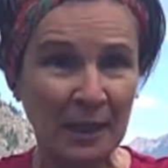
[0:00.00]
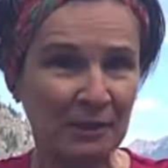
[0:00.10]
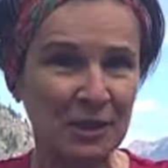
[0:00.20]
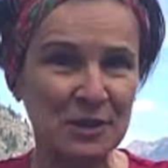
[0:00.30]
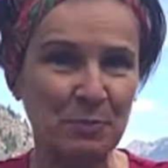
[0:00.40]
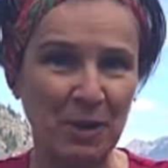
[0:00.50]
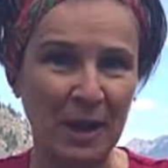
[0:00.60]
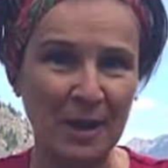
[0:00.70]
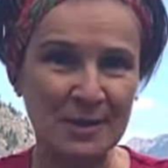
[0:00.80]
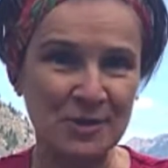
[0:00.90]
This
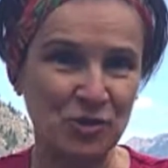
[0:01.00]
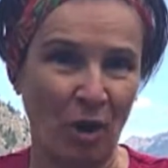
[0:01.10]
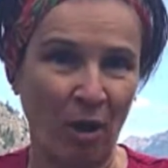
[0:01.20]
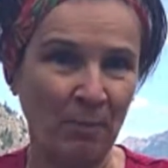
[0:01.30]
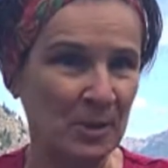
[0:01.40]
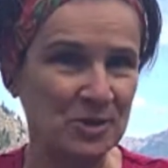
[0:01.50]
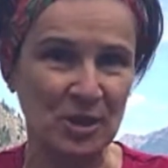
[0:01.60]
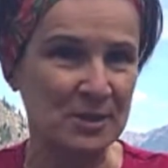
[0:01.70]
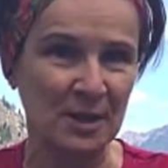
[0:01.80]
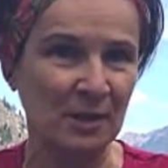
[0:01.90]
brain's job is
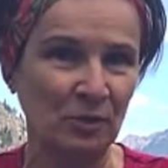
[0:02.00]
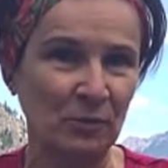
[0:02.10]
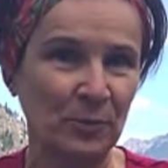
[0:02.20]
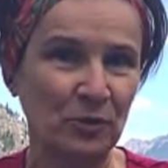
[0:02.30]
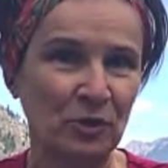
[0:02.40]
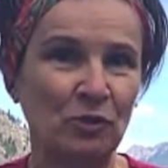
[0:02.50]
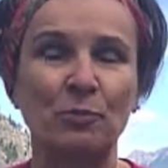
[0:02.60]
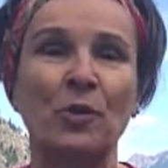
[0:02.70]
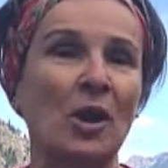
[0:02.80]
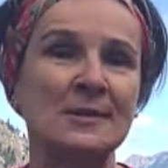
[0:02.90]
just like a computer, to
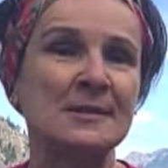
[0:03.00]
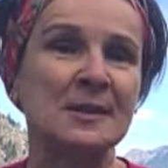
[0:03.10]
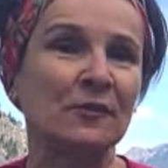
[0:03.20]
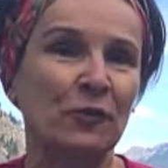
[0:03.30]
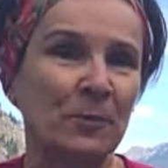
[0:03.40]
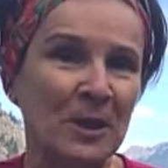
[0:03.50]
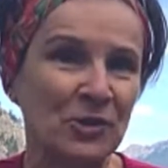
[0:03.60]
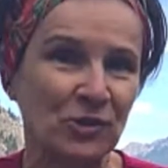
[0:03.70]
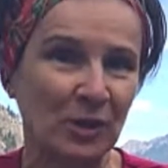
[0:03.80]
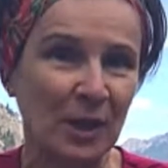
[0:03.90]
process
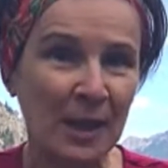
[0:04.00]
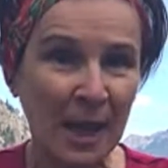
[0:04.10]
information.